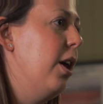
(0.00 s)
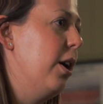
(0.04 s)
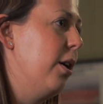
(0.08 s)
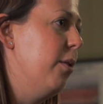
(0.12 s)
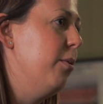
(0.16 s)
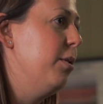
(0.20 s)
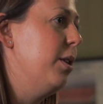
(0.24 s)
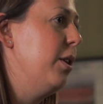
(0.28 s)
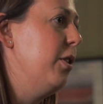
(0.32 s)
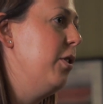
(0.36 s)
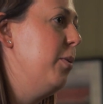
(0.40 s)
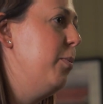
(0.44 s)
that
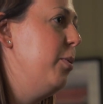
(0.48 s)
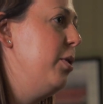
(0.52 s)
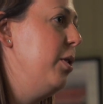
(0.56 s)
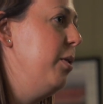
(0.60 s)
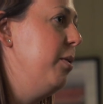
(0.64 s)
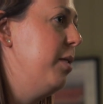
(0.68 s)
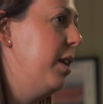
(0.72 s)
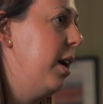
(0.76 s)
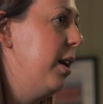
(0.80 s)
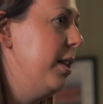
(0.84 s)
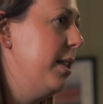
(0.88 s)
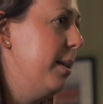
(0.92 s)
goes on to
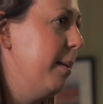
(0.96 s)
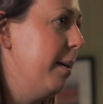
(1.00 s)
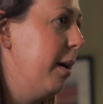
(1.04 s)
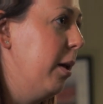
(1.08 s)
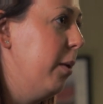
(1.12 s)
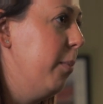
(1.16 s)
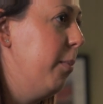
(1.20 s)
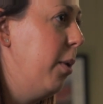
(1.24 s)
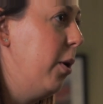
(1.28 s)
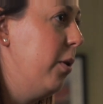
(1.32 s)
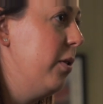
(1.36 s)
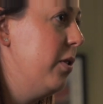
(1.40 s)
produce our
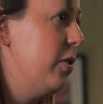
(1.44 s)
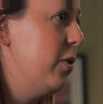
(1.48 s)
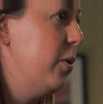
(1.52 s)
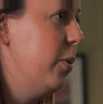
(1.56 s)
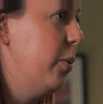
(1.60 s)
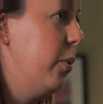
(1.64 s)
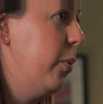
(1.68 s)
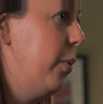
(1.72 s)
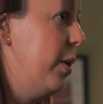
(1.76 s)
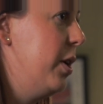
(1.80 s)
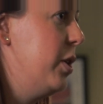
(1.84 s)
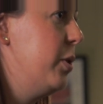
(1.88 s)
single malt
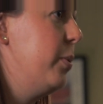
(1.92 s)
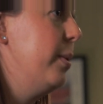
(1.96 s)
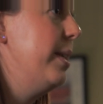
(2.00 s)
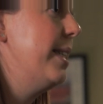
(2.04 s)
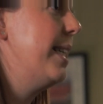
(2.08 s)
Welsh